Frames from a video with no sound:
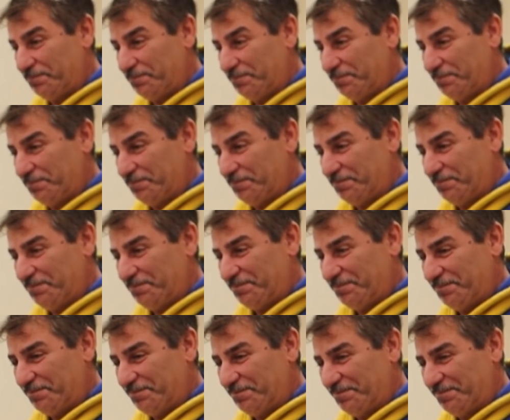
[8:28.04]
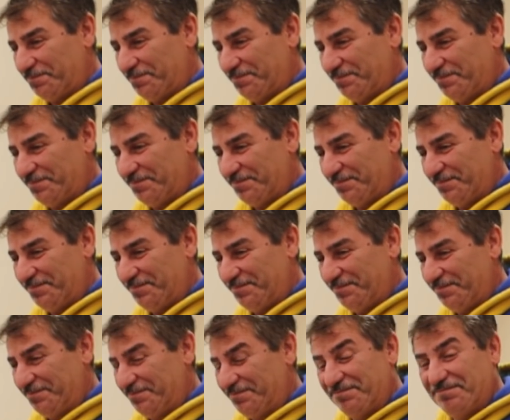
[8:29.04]

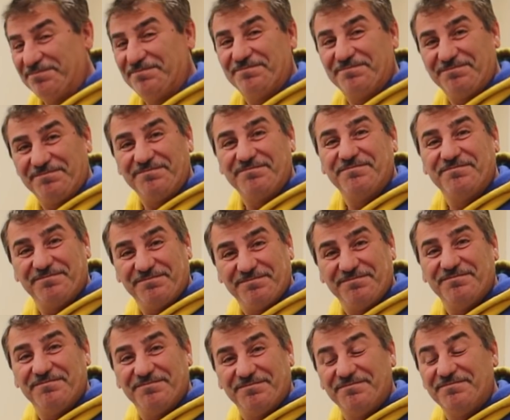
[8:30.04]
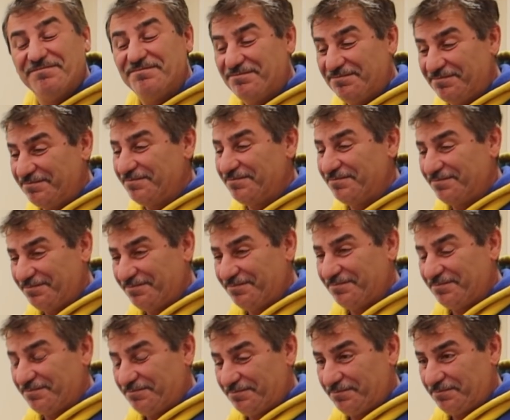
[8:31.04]

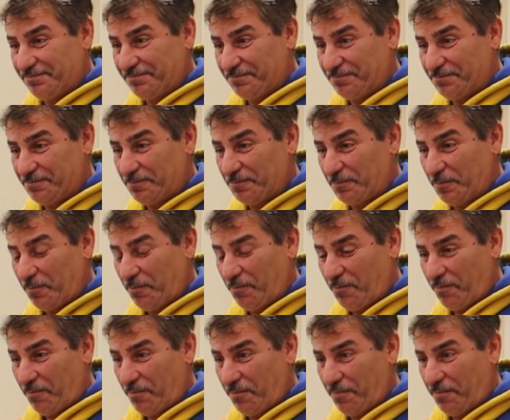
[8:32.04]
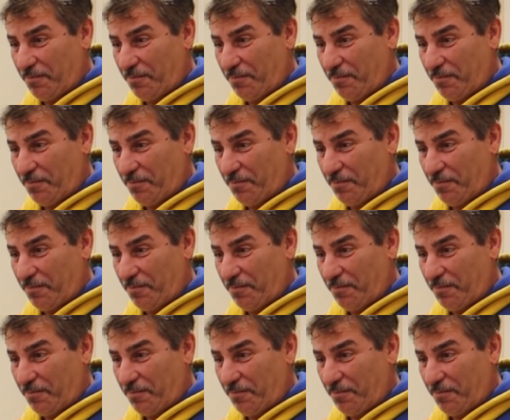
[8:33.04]
(not speaking)